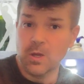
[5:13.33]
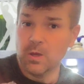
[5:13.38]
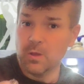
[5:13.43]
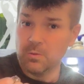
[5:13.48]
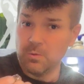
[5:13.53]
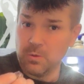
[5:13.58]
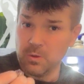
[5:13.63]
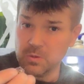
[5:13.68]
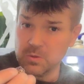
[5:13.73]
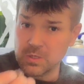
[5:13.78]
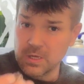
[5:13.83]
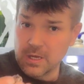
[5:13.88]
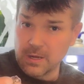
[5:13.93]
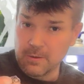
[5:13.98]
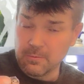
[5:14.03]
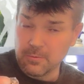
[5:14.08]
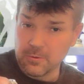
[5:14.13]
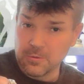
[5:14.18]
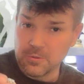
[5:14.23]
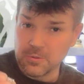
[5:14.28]
those
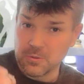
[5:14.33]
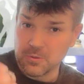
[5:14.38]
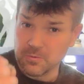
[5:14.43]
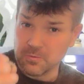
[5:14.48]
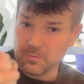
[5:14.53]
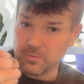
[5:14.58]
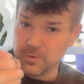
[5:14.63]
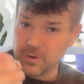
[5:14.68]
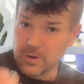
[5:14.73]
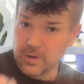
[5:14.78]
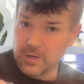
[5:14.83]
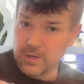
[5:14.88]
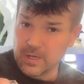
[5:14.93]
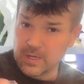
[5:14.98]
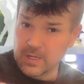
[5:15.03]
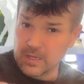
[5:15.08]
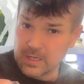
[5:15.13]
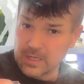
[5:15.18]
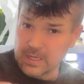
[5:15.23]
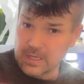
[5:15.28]
emeralds are very
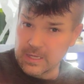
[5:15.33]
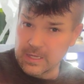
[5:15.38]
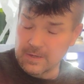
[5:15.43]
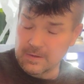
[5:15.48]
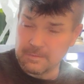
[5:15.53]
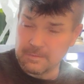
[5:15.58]
clean.